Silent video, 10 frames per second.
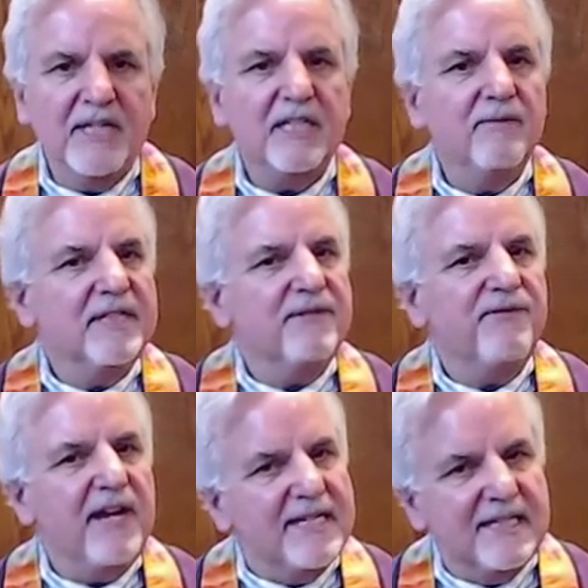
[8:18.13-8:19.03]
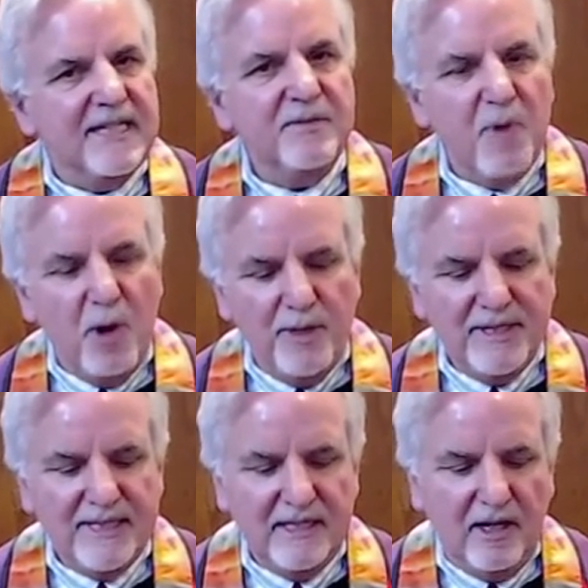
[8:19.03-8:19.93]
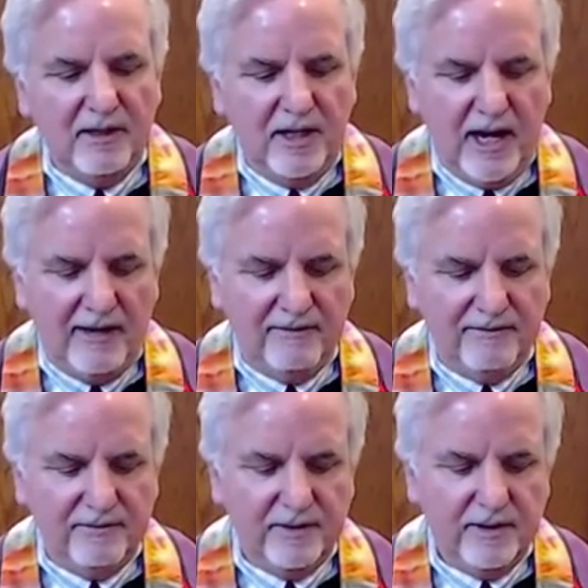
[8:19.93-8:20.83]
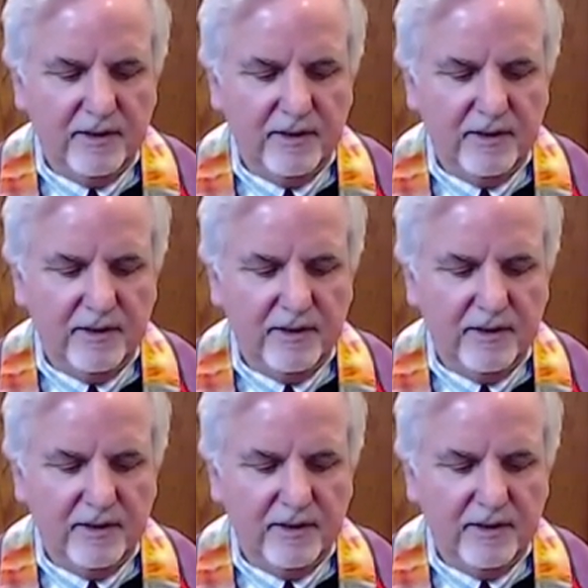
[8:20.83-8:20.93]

So each of us face these moments in our life.